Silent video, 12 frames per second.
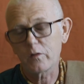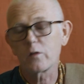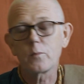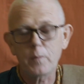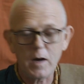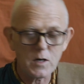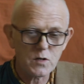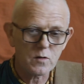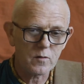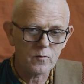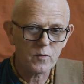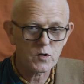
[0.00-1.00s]

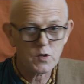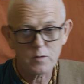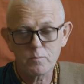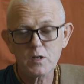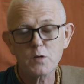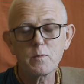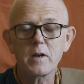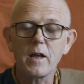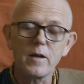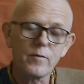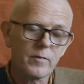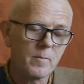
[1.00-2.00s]
departure of Sri Bhishma
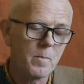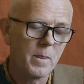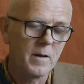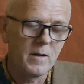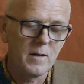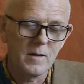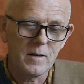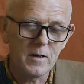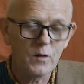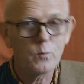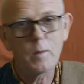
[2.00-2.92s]
Dev, he's